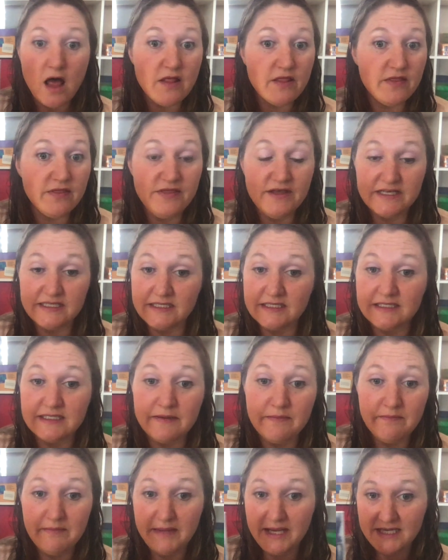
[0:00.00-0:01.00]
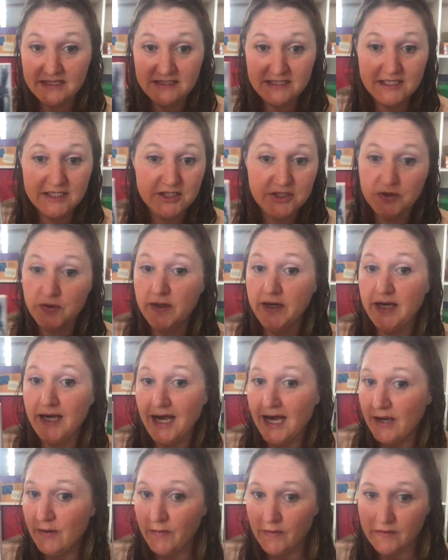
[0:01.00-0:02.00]
This is an amazing story.
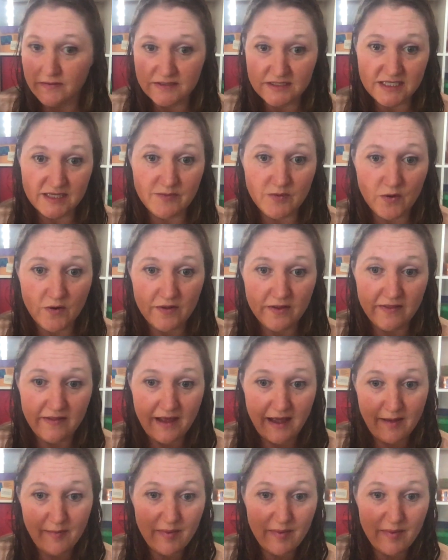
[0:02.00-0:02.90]
I won't say more than that,